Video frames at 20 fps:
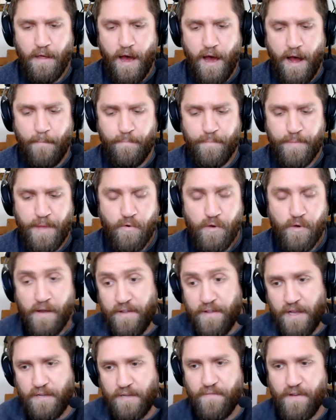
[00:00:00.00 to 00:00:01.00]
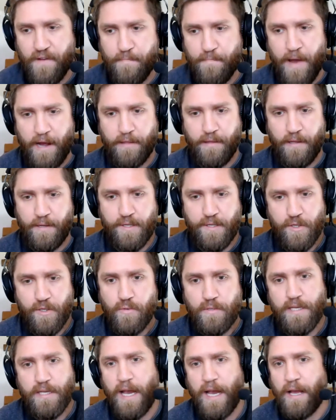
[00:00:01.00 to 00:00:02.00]
um, they were giving us feedback that it
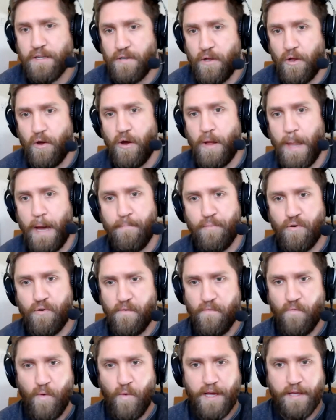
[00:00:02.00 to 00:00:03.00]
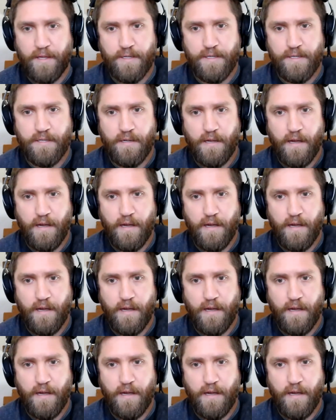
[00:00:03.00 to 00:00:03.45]
still takes you know a number of weeks,